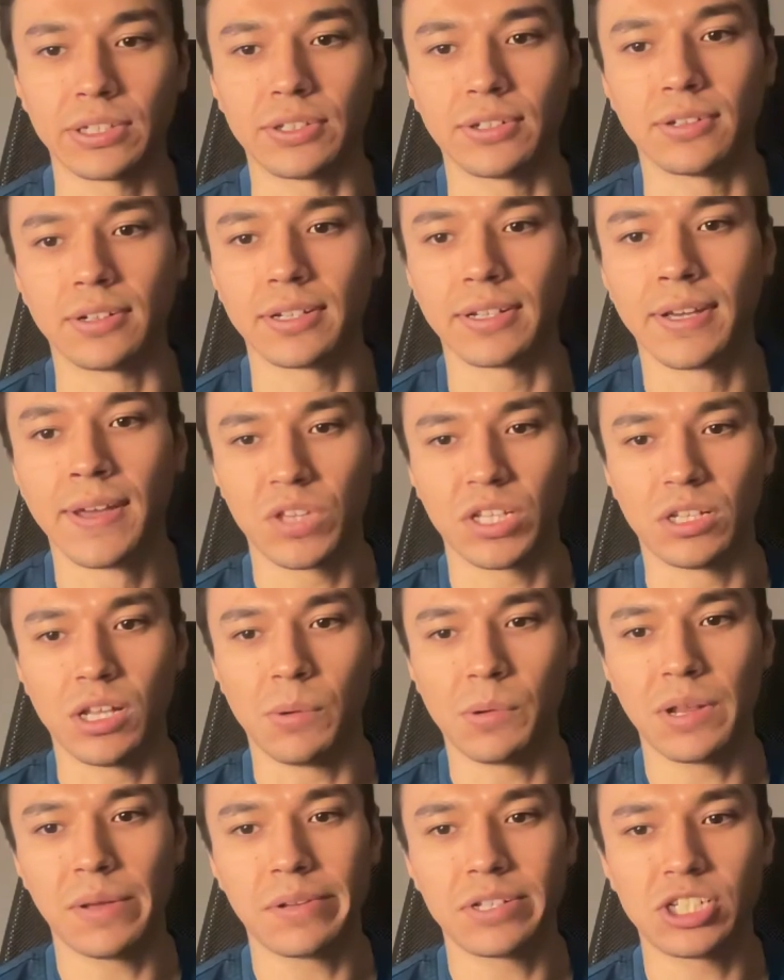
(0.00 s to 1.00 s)
good. The
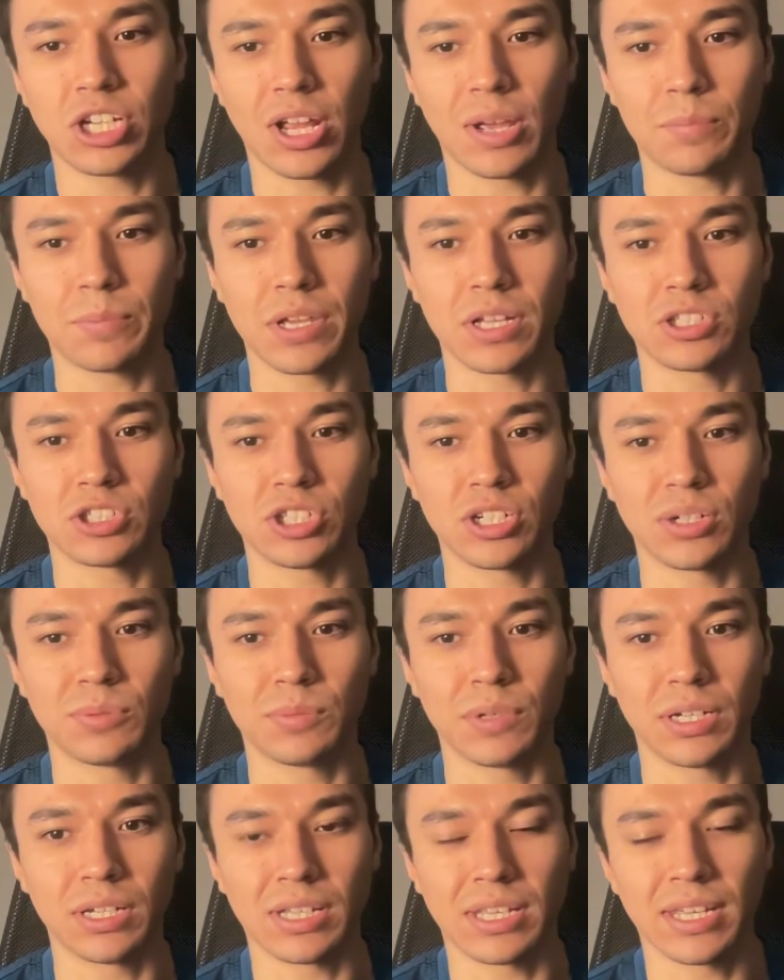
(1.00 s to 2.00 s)
WWE Championship,
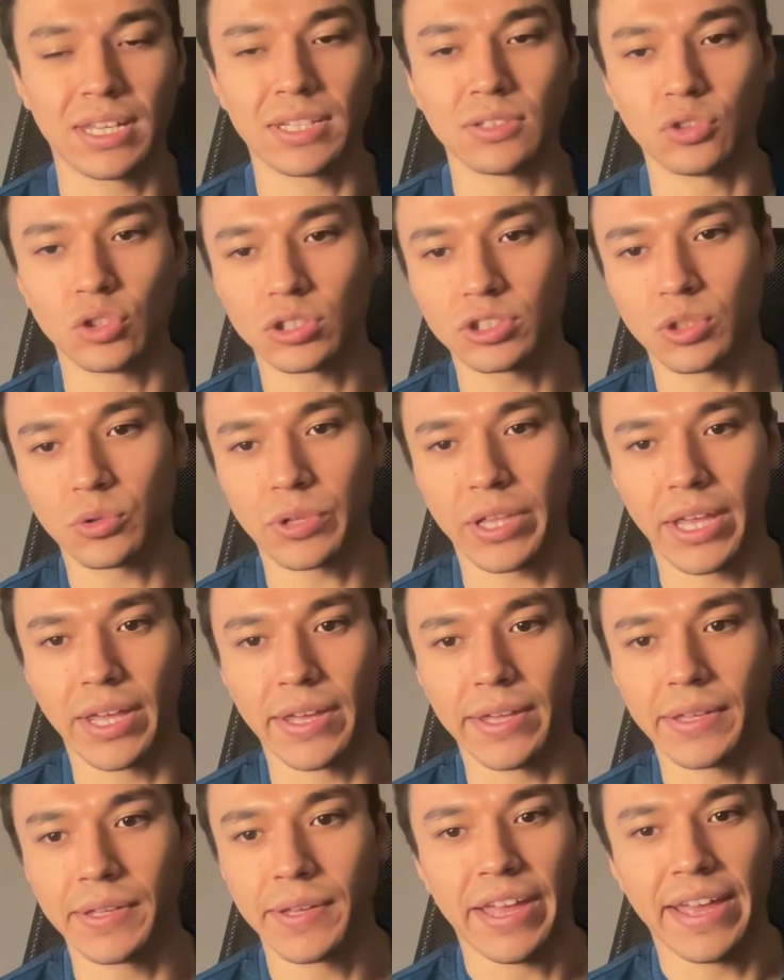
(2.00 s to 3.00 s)
again, looks
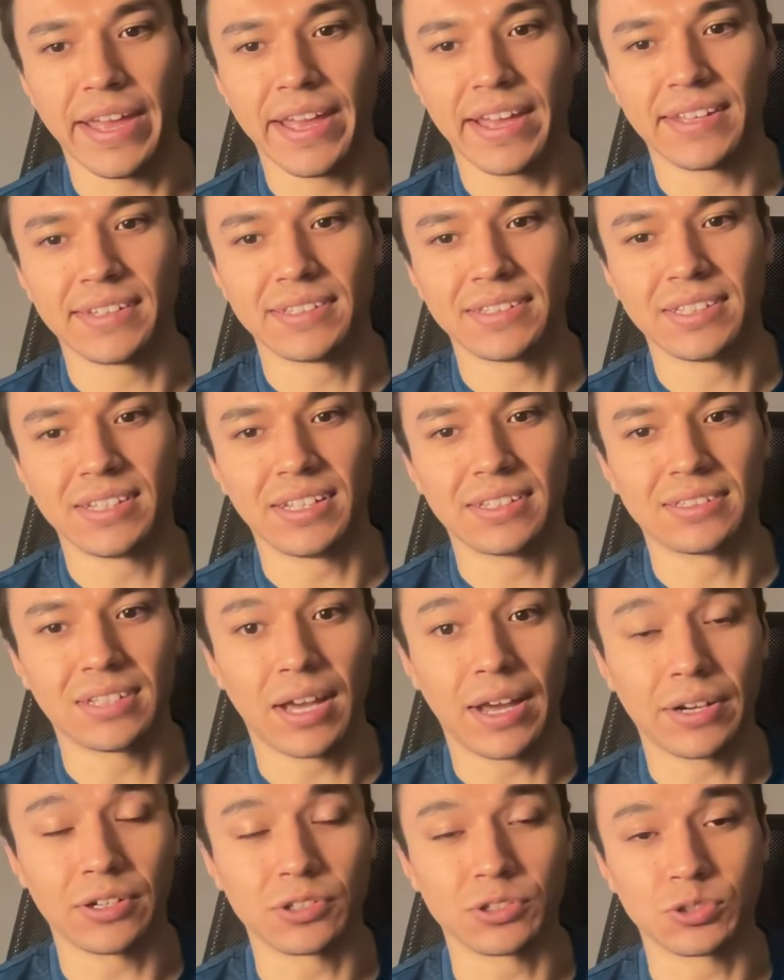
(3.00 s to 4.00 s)
okay. And the
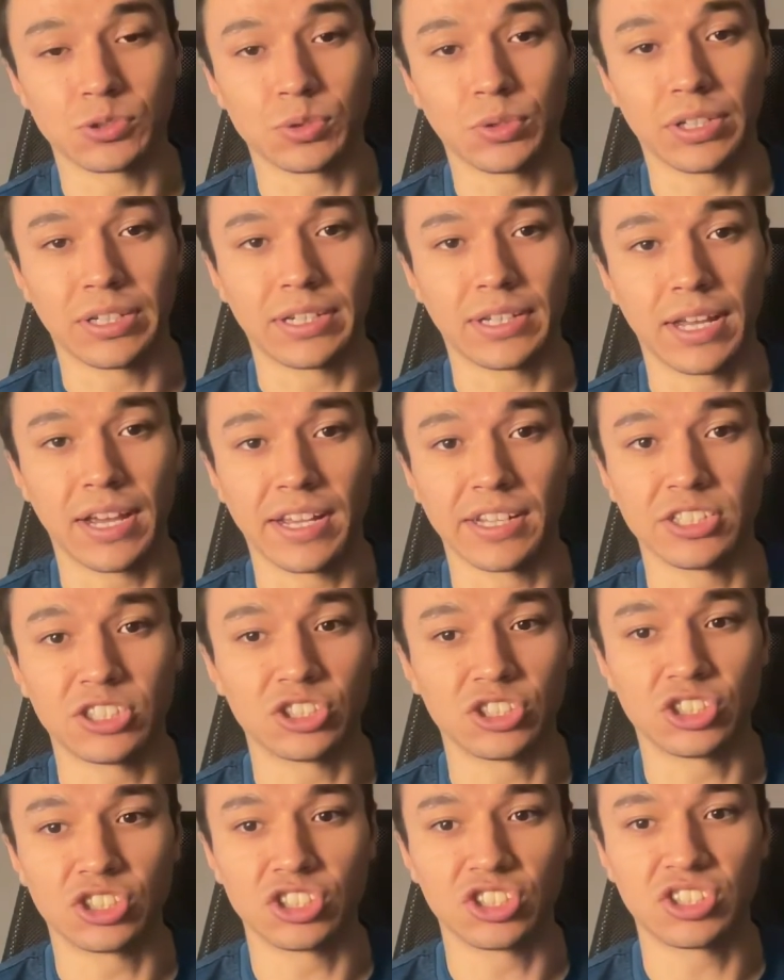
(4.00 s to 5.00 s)
attire is really nice.
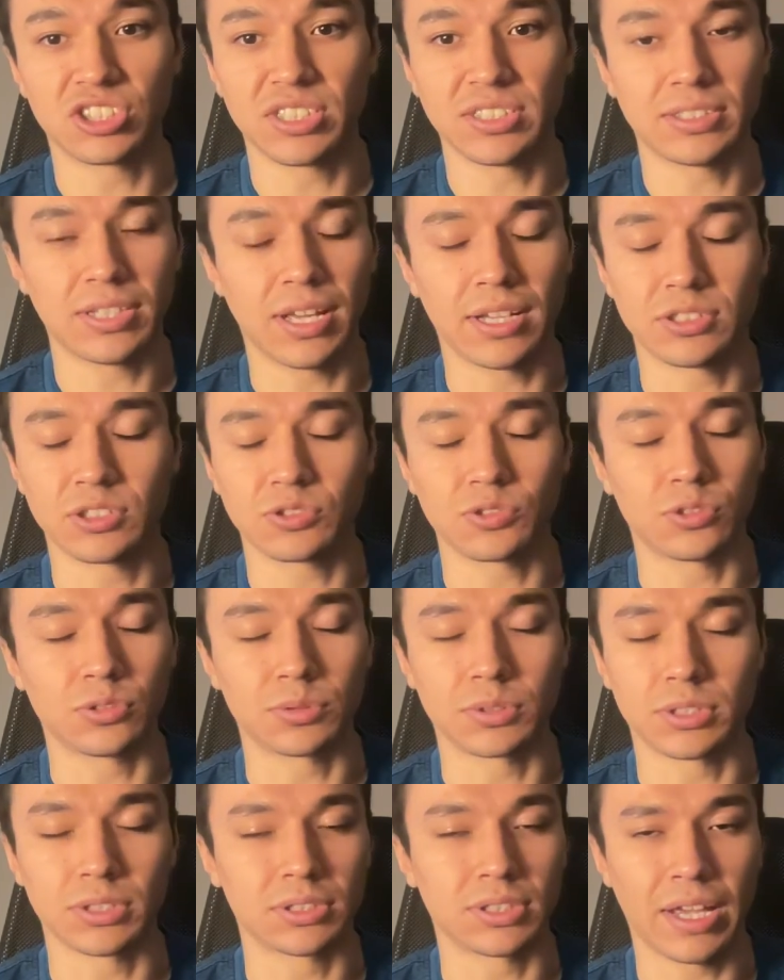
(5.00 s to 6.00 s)
It's just this head
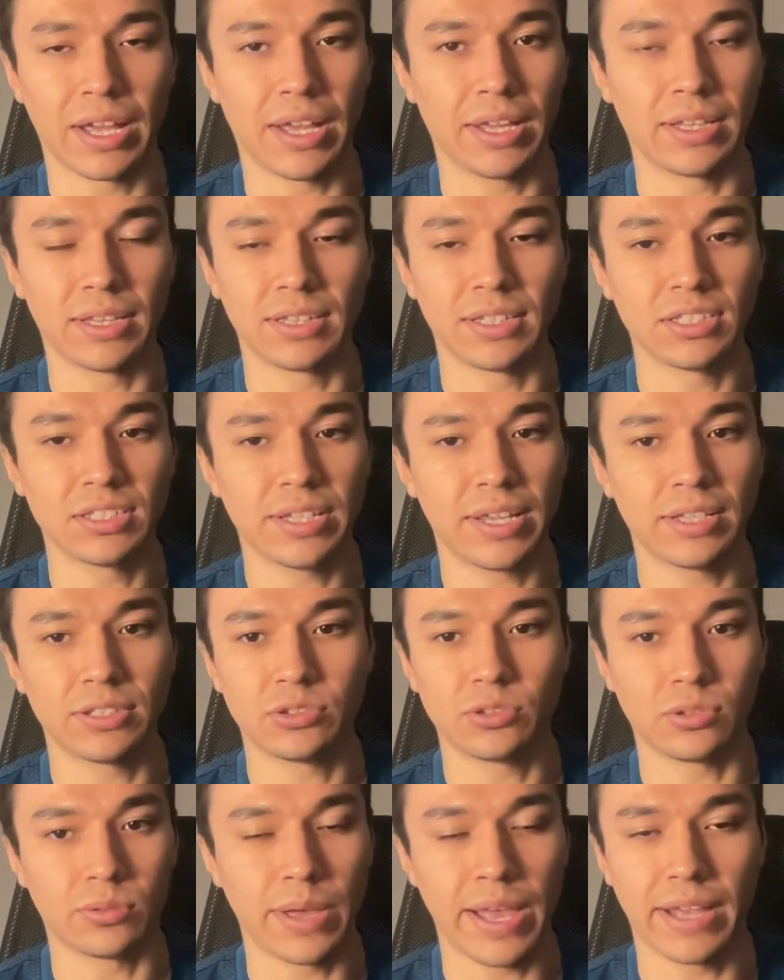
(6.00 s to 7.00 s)
sculpt. This head
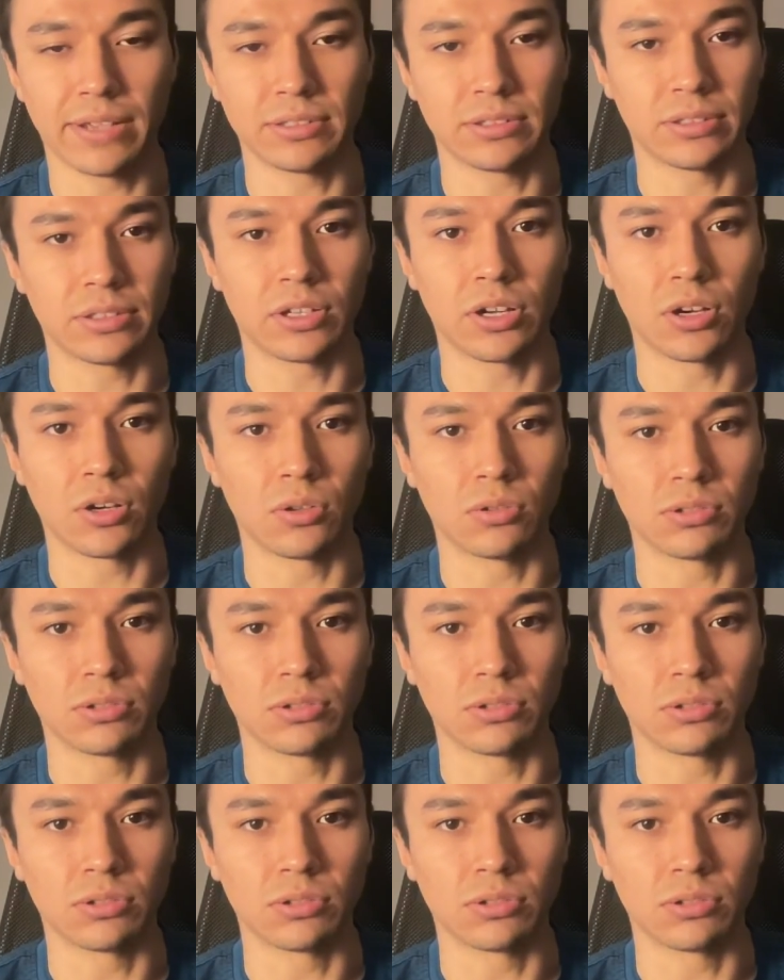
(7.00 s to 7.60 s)
sculpt has to go.